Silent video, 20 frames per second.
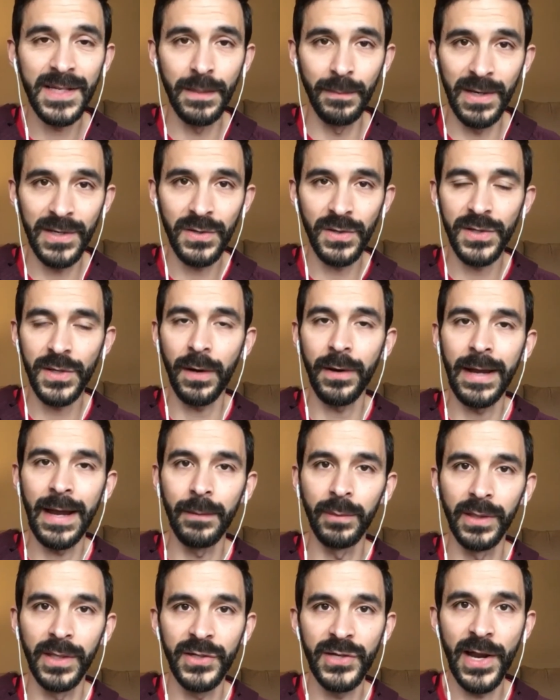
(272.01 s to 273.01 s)
the muscles aren't
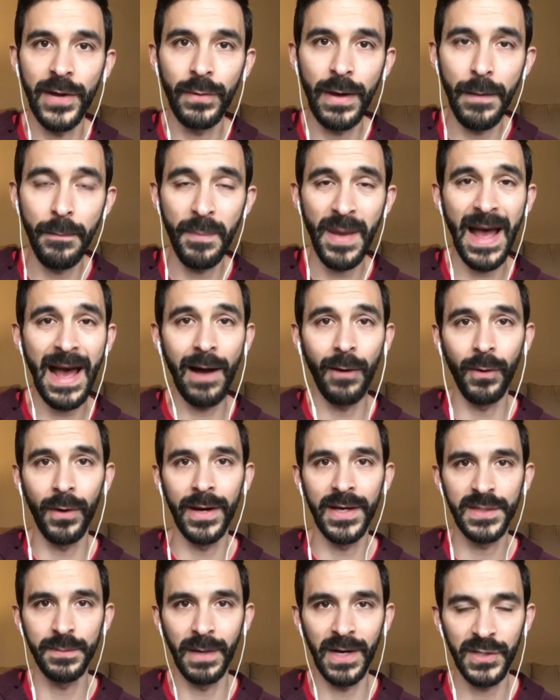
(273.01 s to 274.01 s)
able to generate power
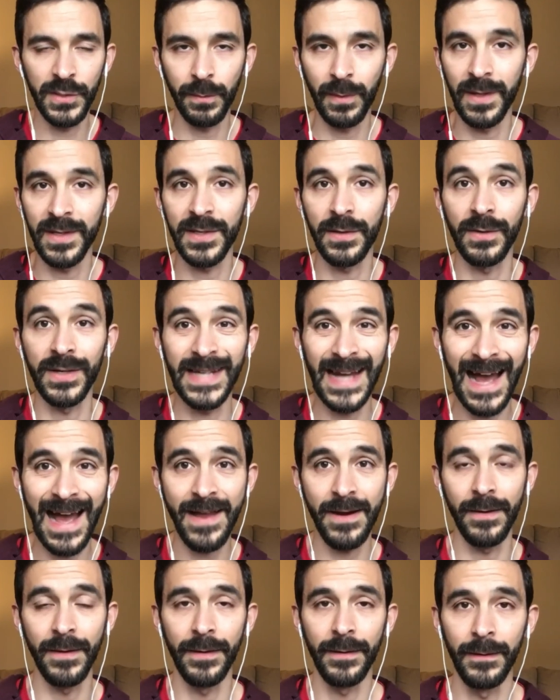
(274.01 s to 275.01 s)
as much because they're
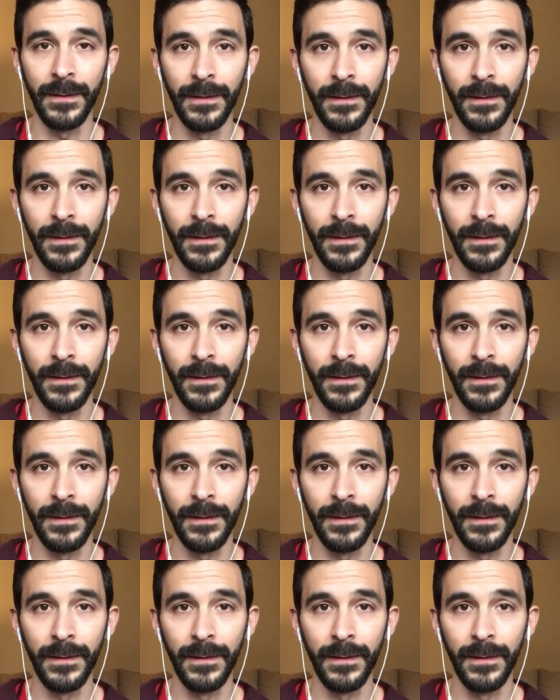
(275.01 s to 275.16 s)
tired.